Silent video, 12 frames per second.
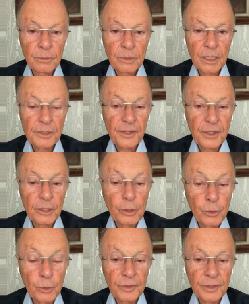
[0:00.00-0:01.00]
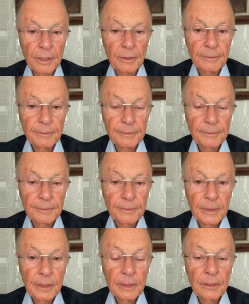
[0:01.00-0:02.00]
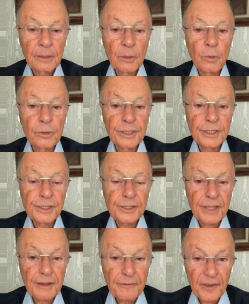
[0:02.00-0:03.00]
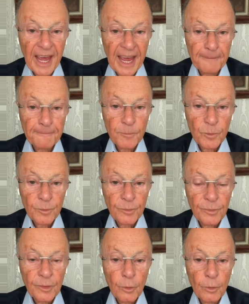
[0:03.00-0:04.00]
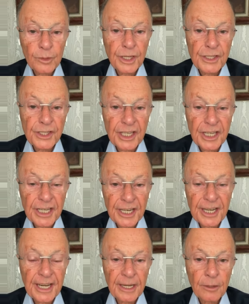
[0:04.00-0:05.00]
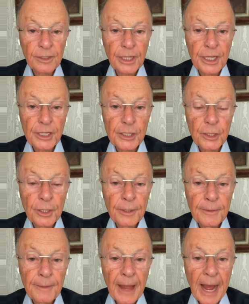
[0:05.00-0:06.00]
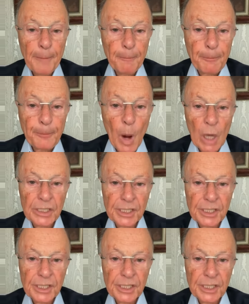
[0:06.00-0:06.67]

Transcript: We become doubtful. So when we have faith, when we believe, when we